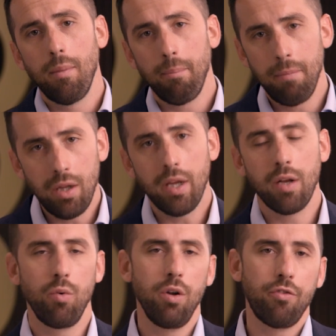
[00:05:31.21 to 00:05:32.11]

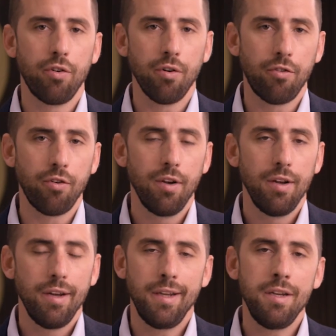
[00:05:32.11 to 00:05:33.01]
million realtors
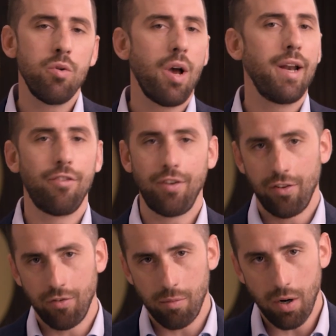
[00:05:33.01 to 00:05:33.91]
in the United
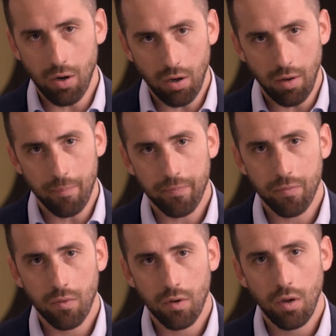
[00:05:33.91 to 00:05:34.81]
States of America.
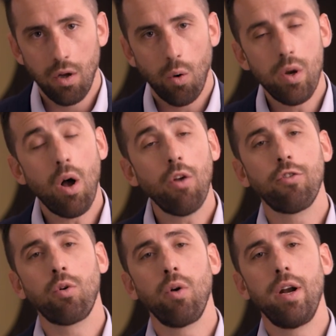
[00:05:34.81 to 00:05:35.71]
We
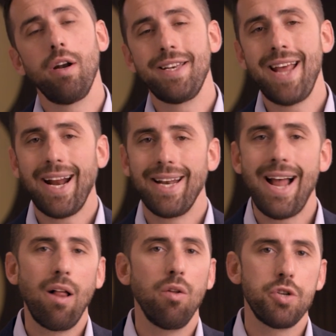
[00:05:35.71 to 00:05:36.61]
also created a
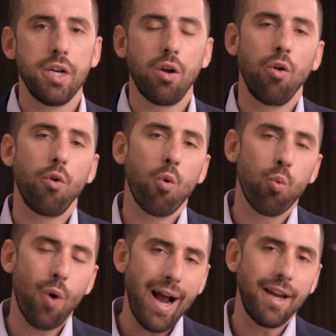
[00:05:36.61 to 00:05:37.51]
technology called
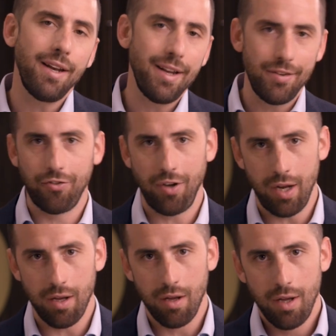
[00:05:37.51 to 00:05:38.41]
Rocket
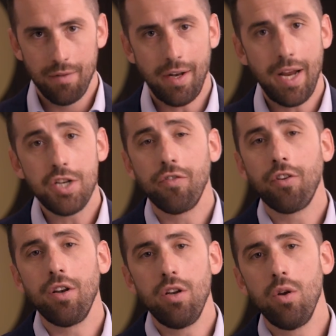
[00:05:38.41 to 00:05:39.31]
Insight that agents
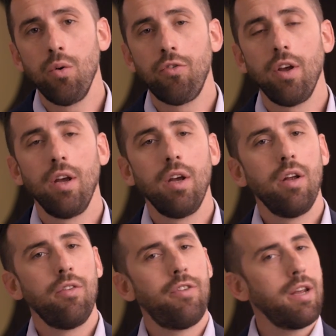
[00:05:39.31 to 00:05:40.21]
can use
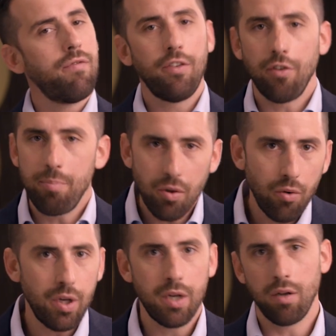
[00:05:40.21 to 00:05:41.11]
to get
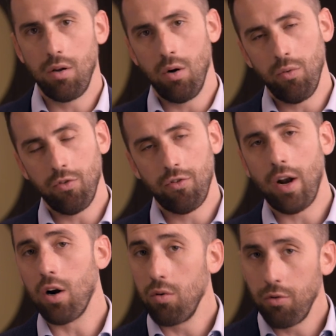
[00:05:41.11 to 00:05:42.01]
visibility into loans
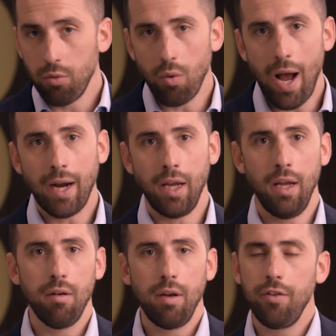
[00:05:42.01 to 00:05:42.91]
that are through
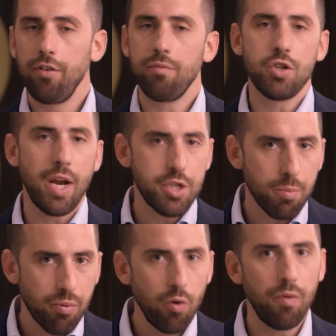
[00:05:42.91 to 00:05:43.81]
Rocket and to change
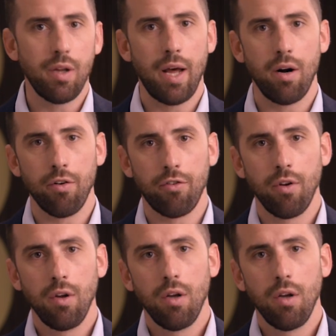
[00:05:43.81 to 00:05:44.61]
approval letters.